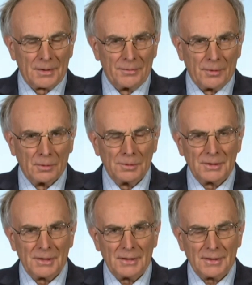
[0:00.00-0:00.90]
this
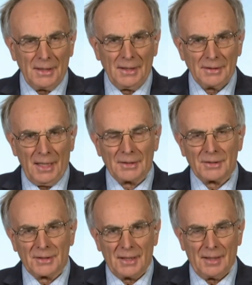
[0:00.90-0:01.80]
divorce, it's us.